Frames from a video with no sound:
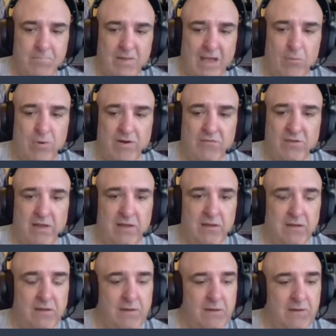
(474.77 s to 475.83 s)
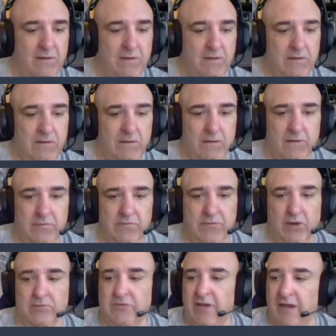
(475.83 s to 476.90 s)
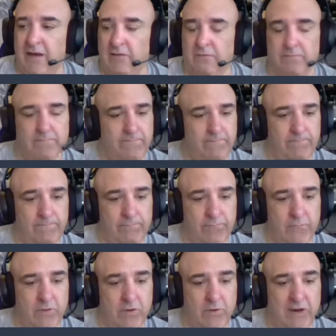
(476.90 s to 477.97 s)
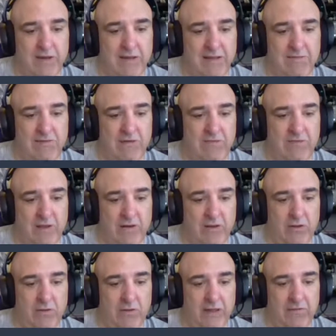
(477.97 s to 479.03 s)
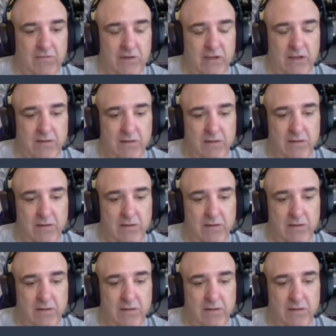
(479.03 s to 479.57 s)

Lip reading: I want to say Duntown. All right, you had Cease on the hill last night.